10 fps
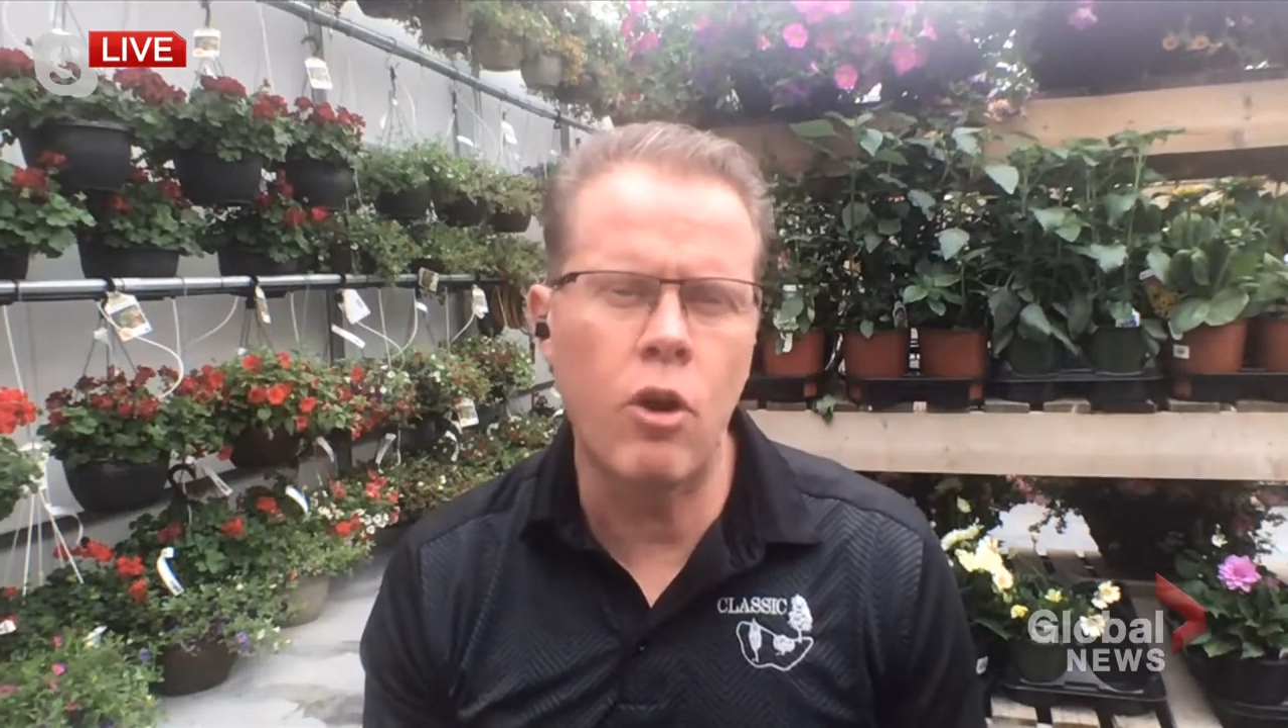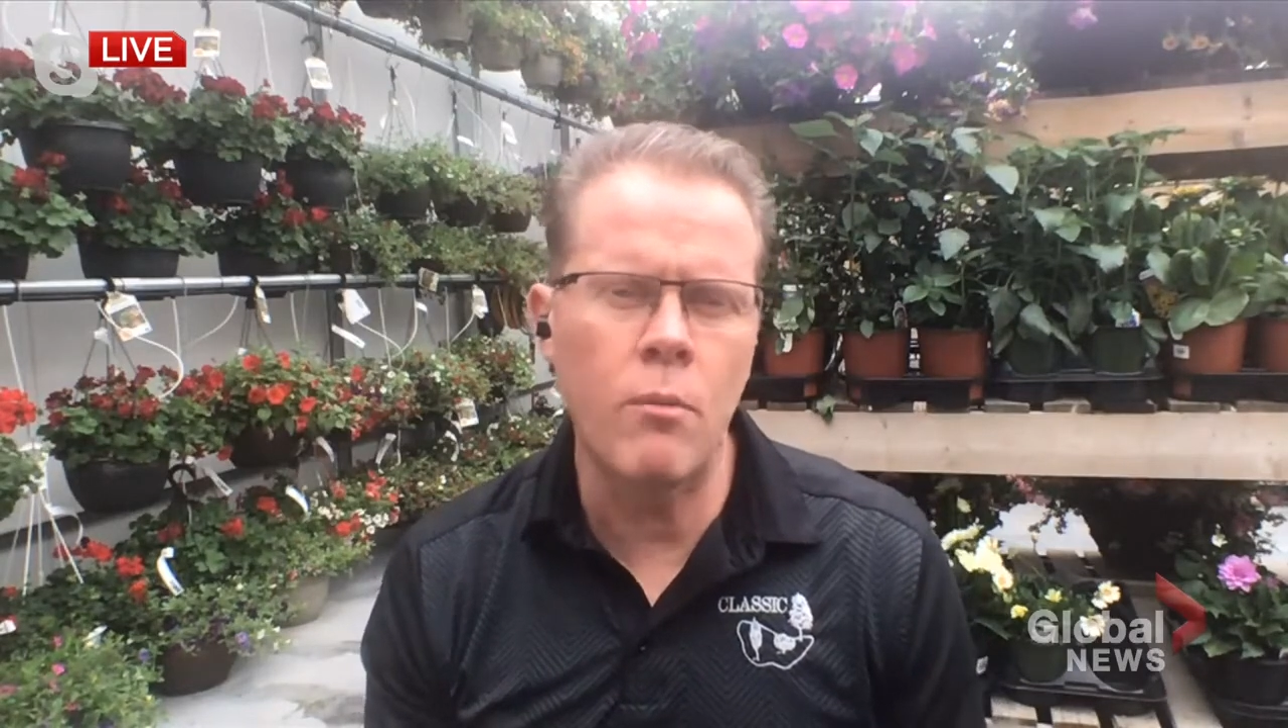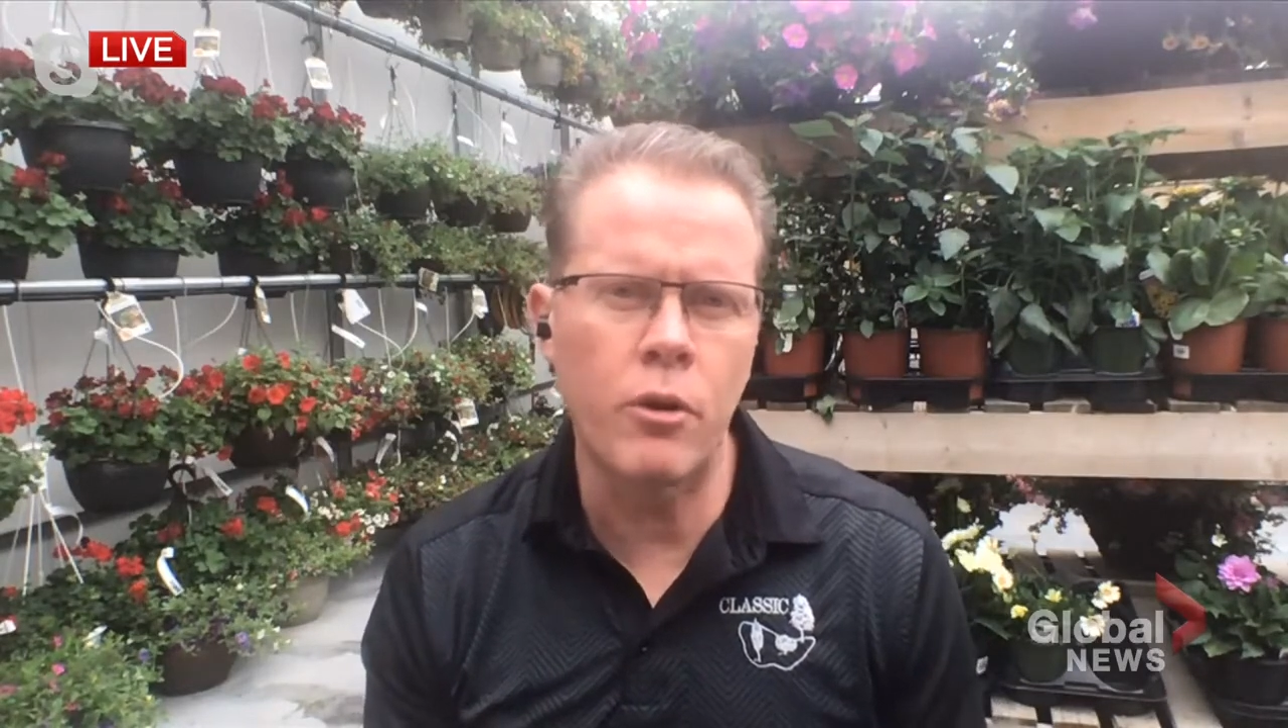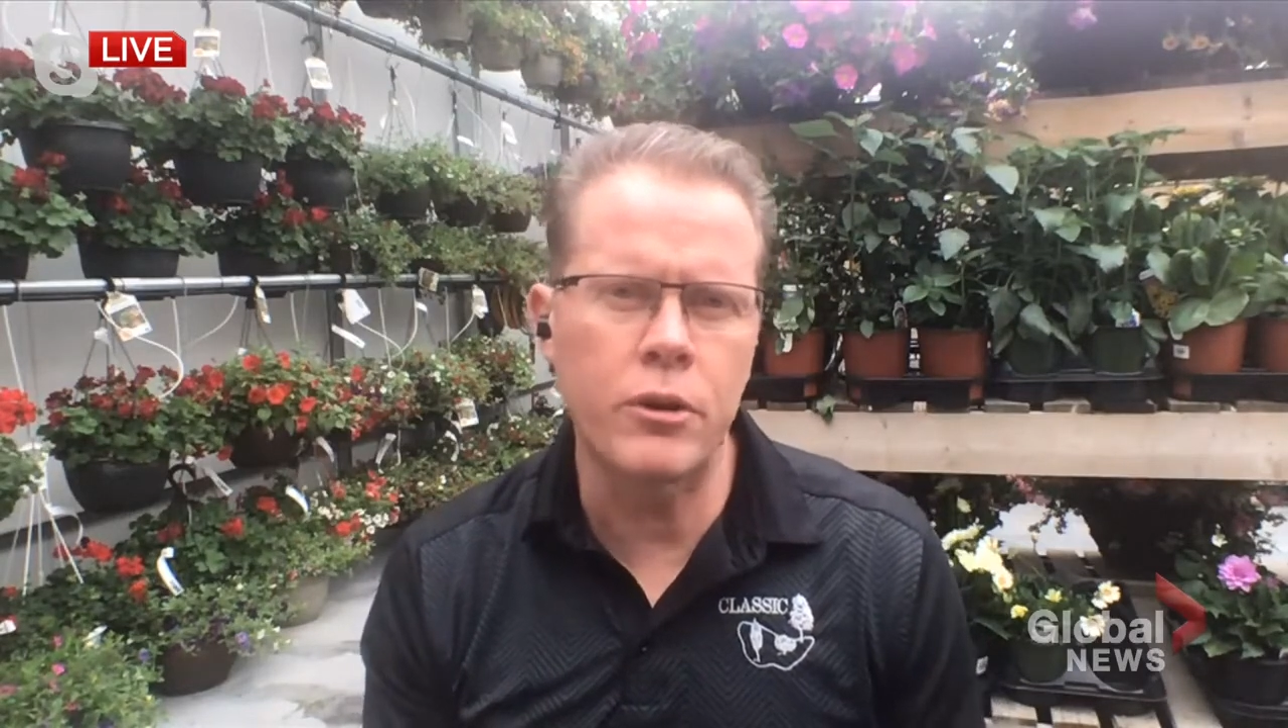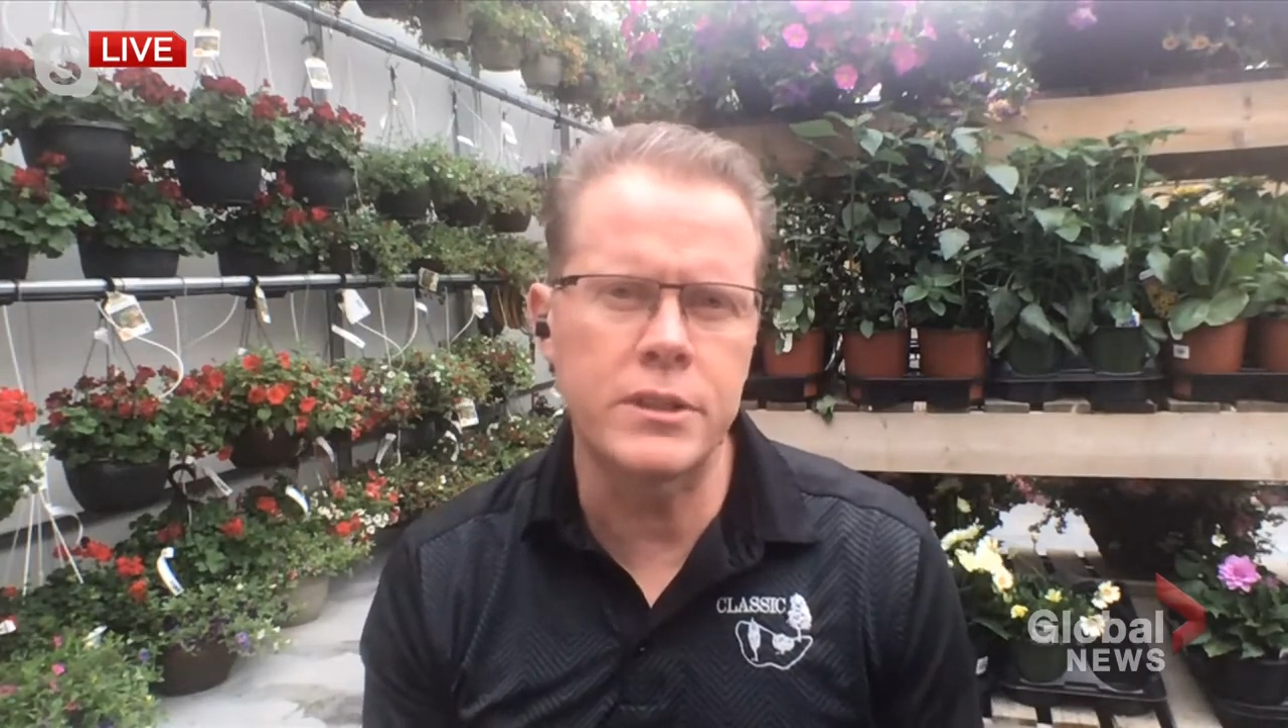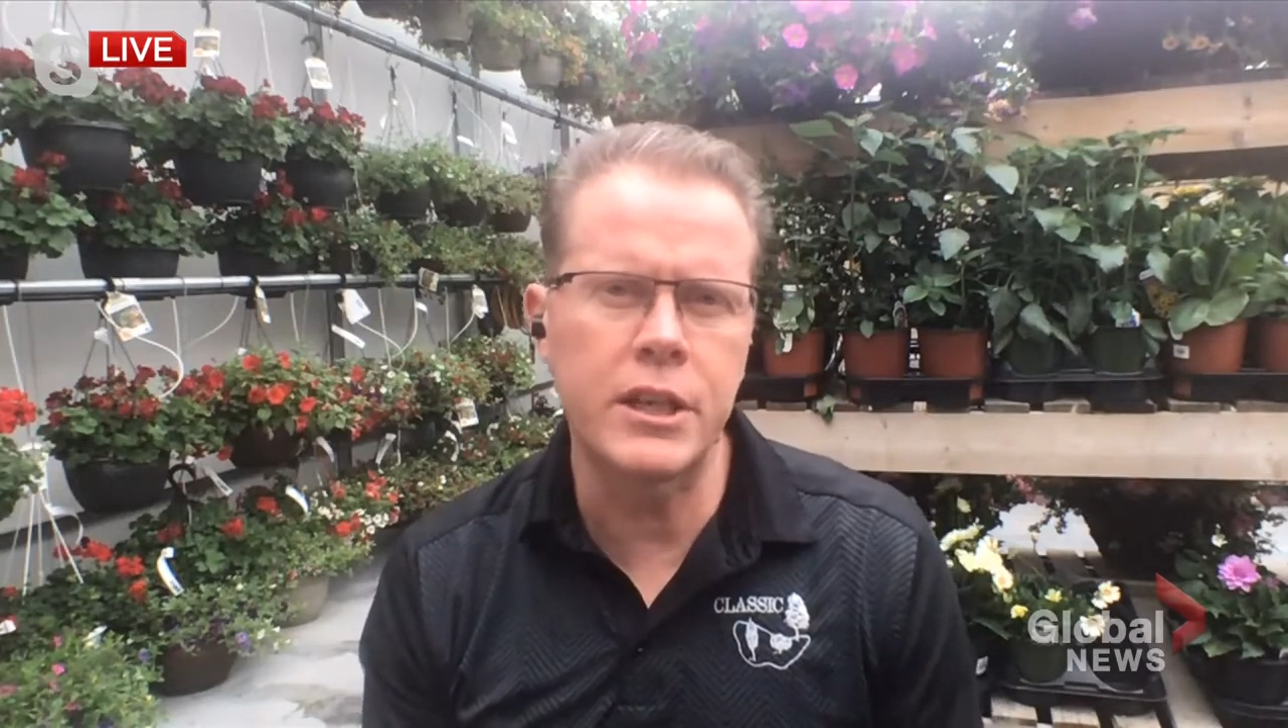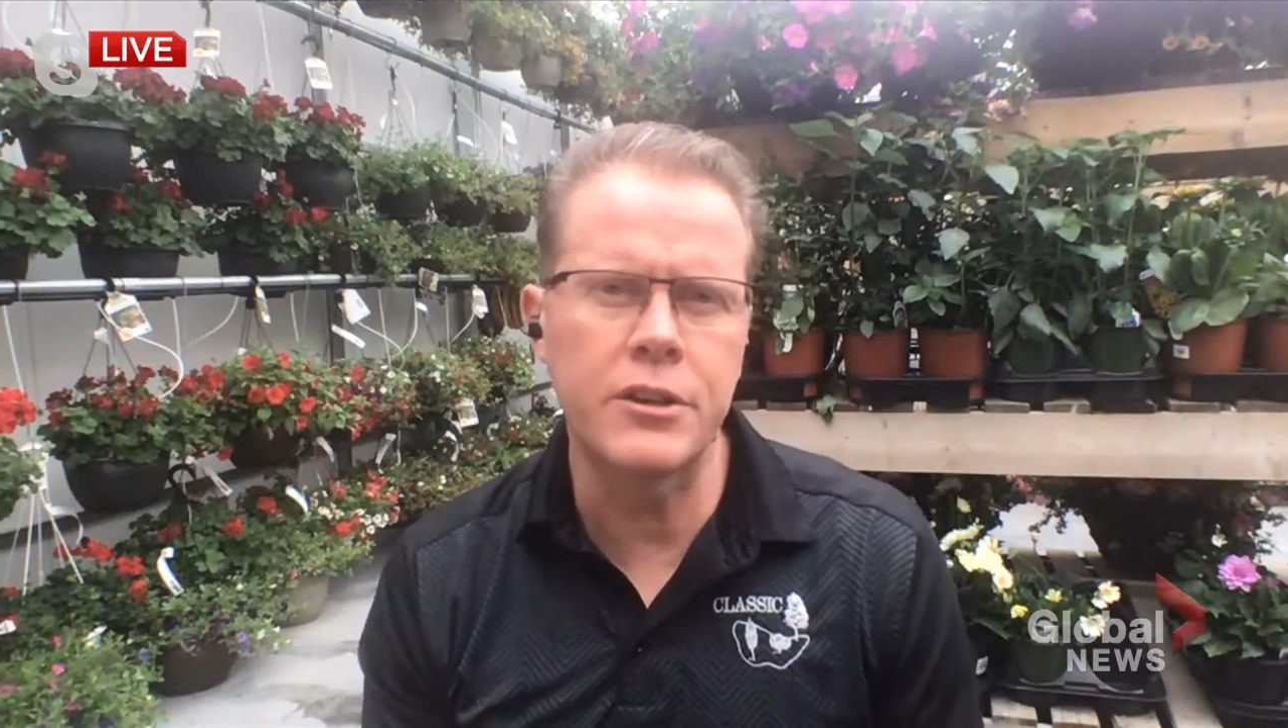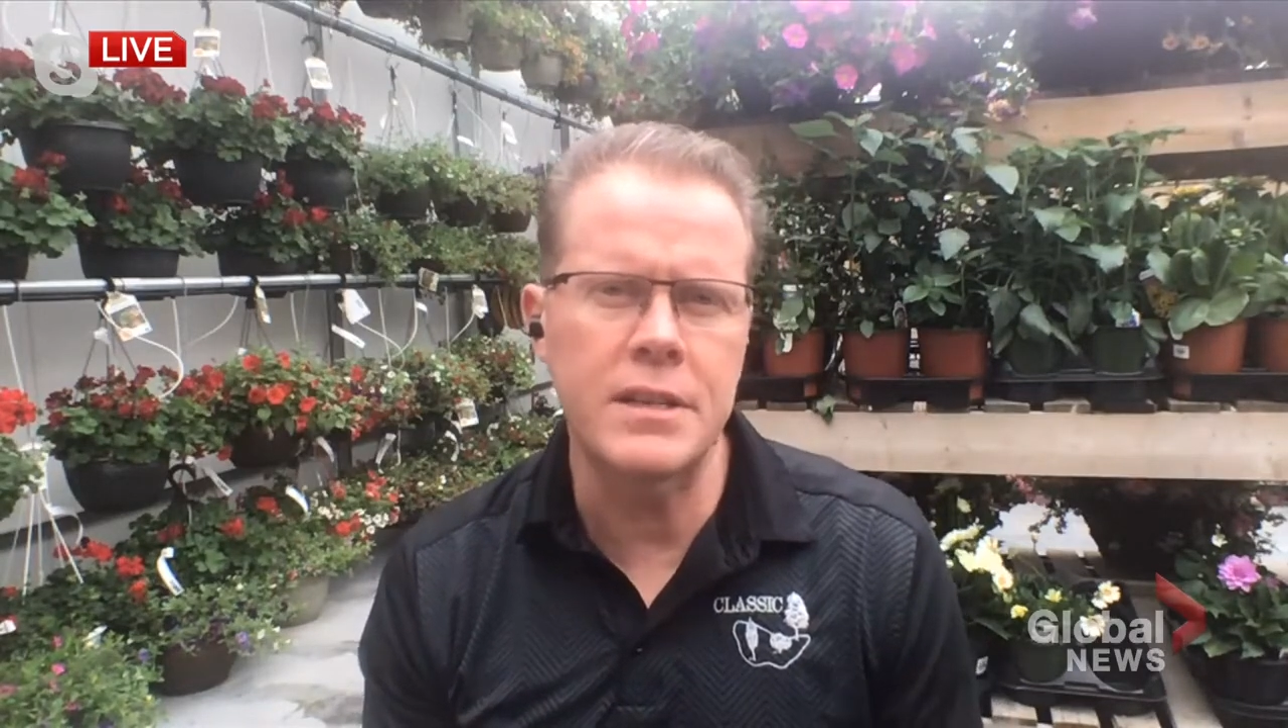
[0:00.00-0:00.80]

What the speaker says: homeowners here